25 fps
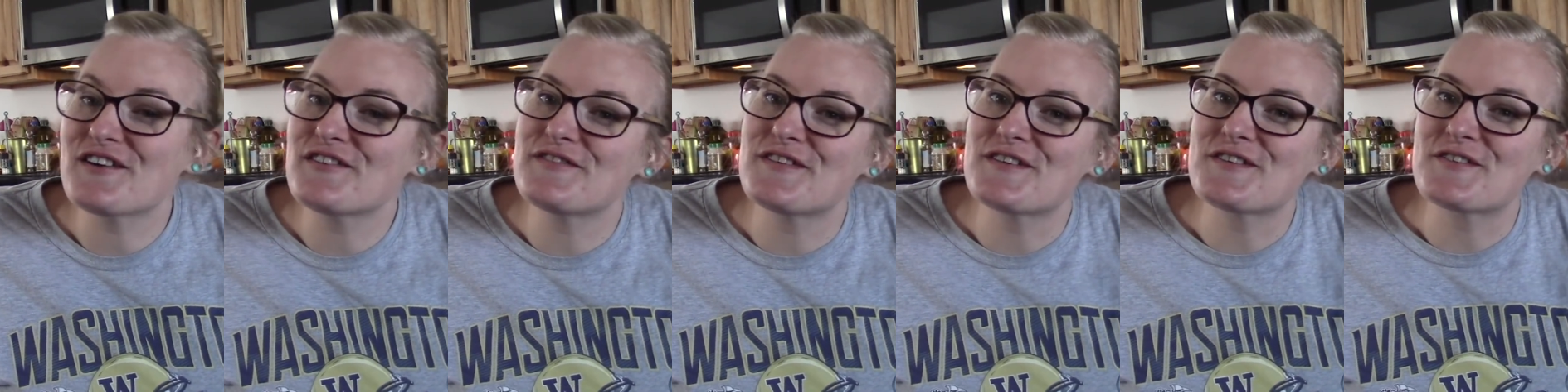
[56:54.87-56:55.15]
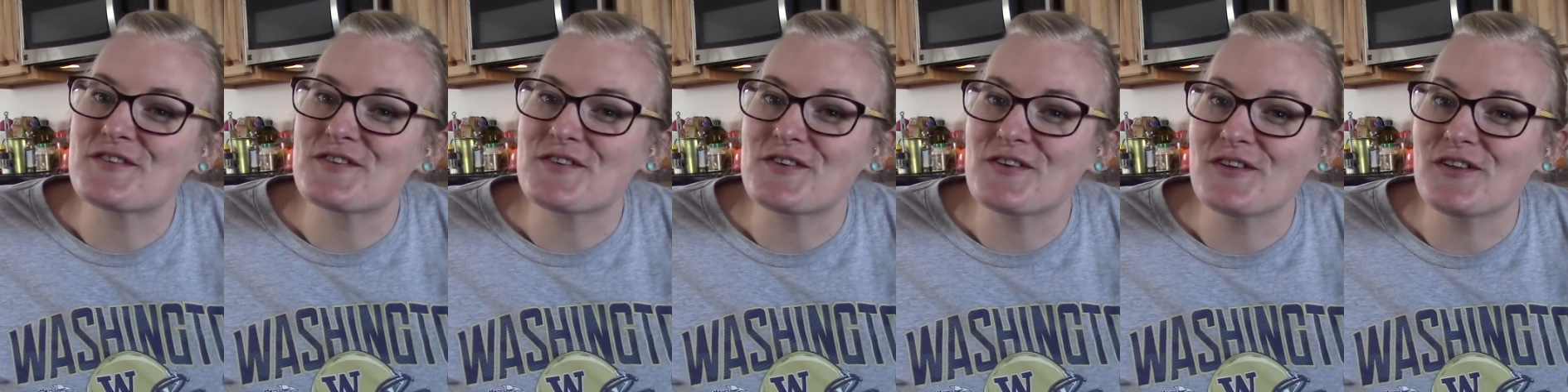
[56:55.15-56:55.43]

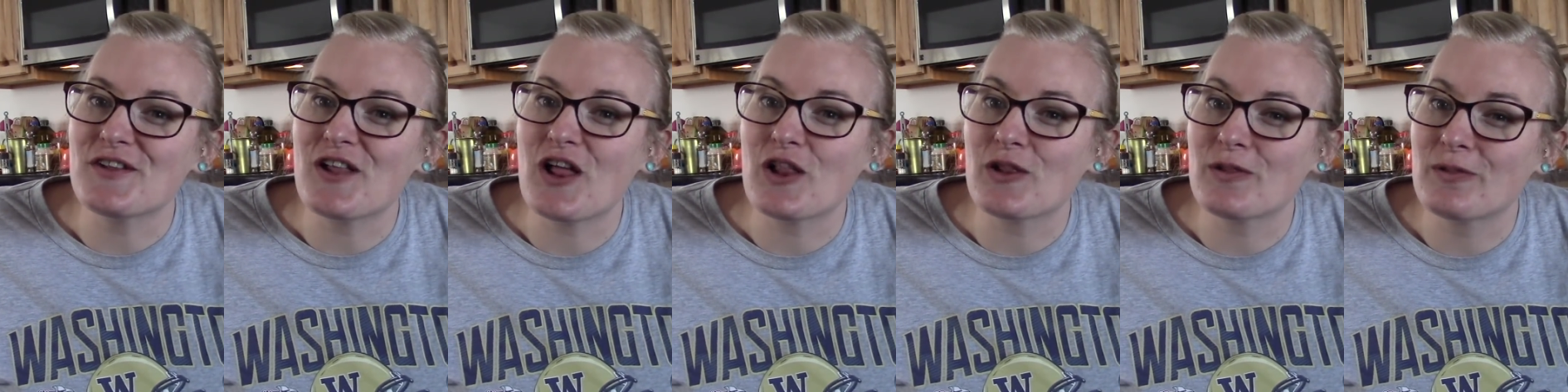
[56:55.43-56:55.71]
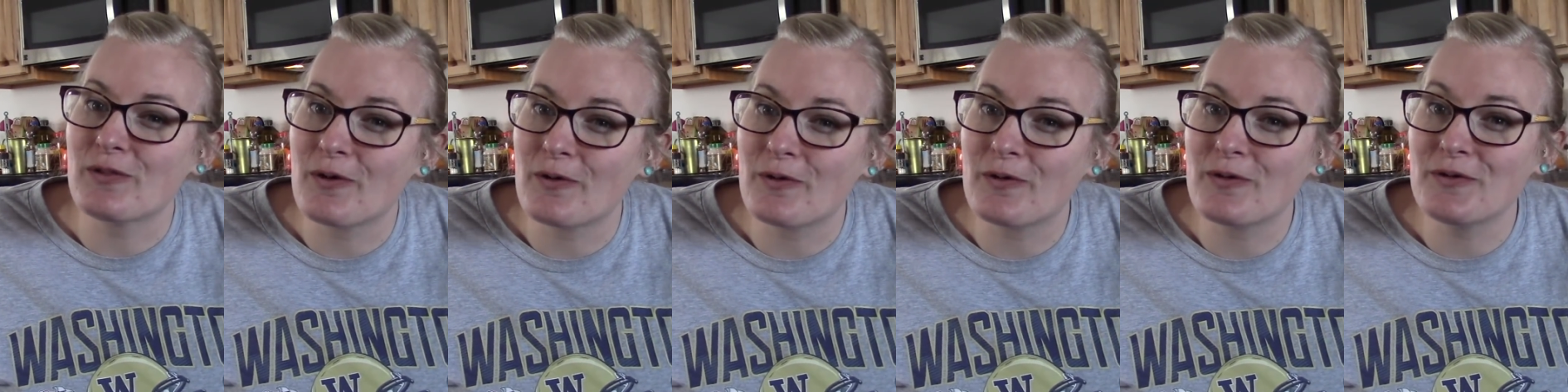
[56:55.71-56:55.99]
official
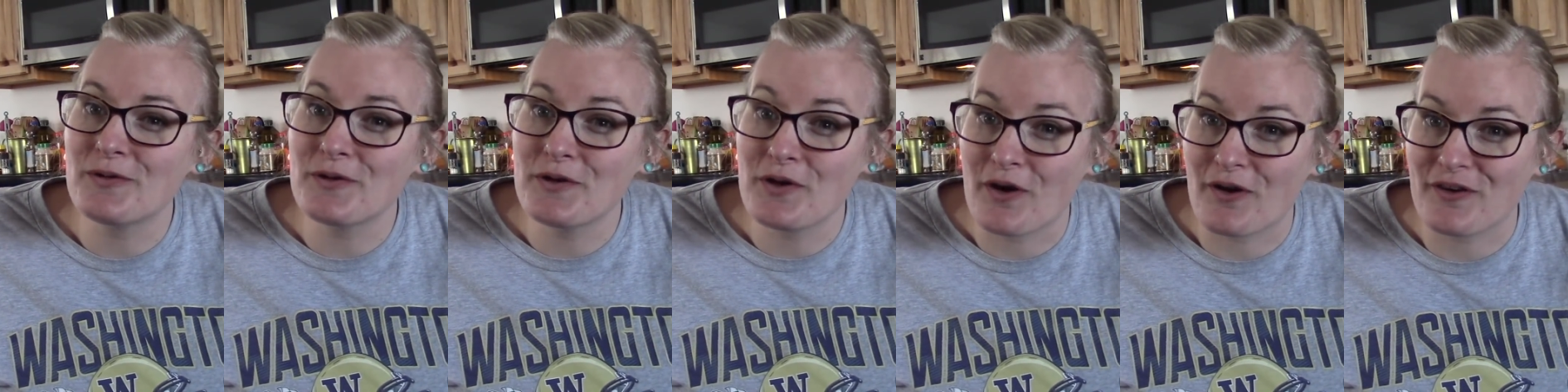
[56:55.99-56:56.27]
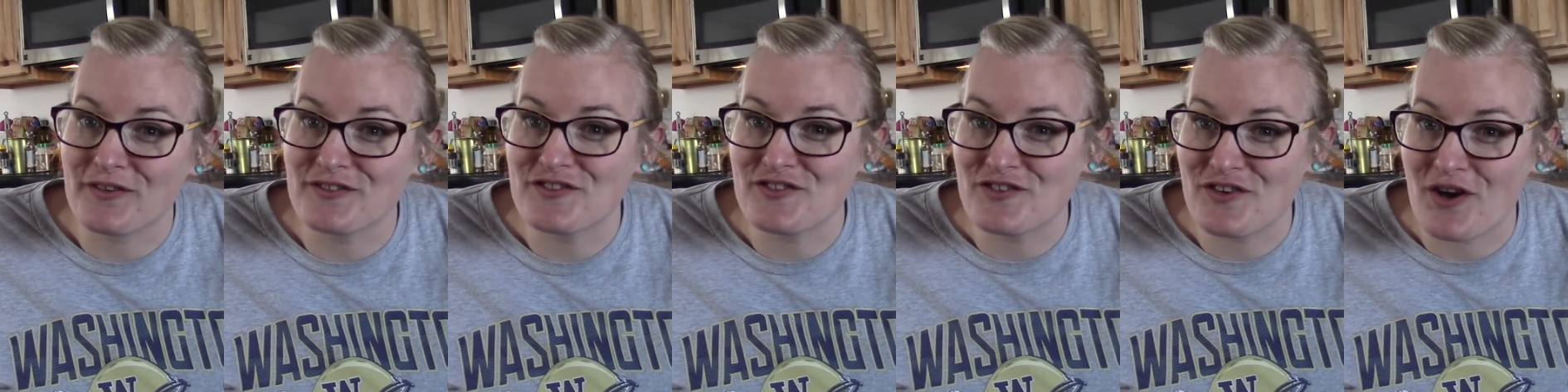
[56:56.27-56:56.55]
local
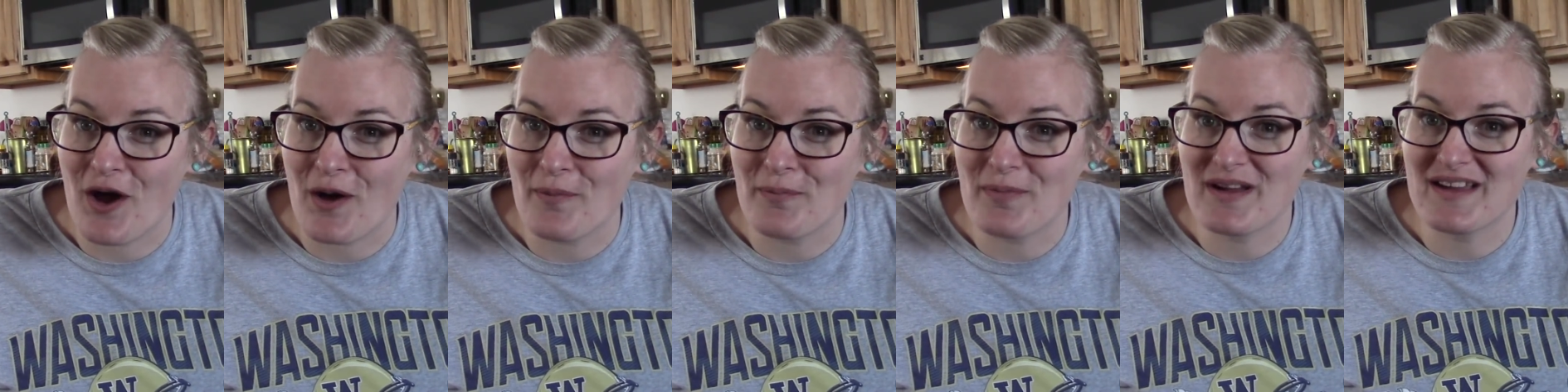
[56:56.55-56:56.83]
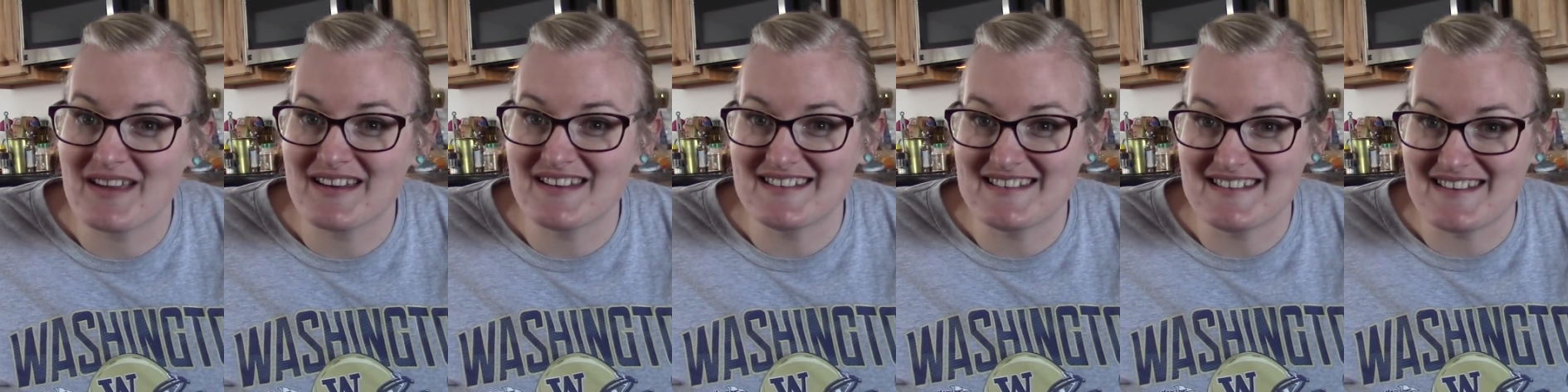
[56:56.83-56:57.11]
yarn shop
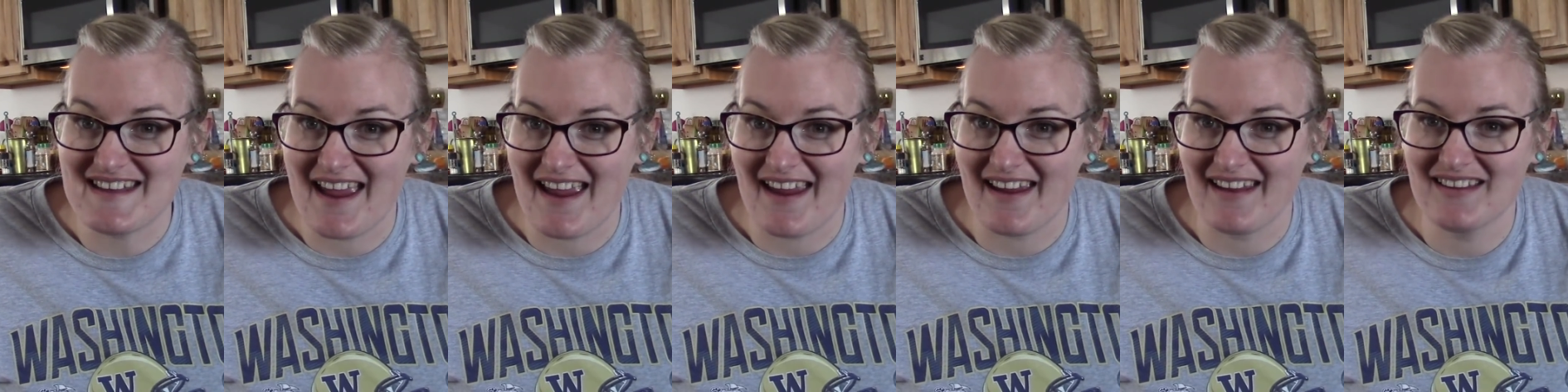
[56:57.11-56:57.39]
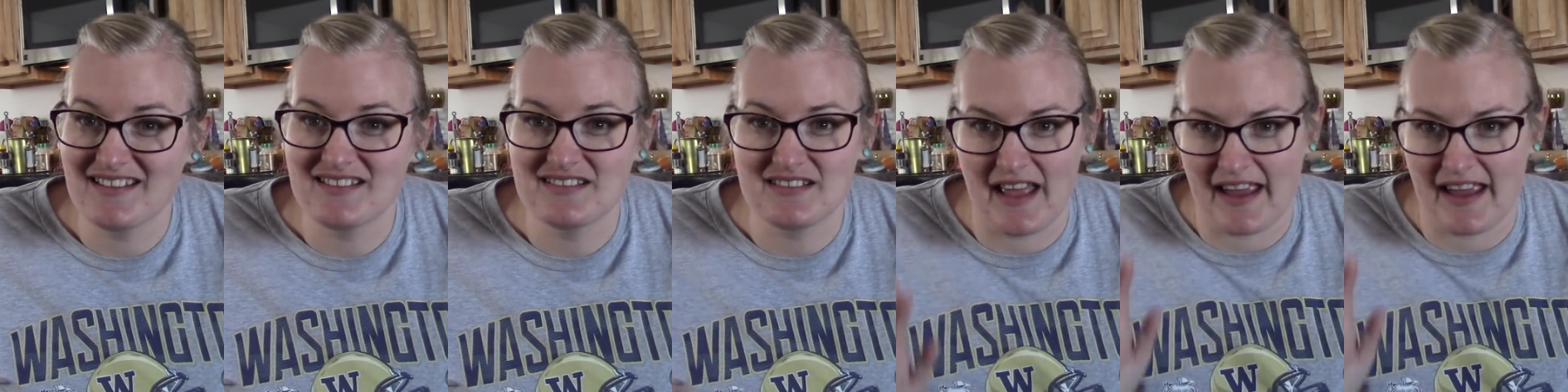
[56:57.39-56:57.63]
day,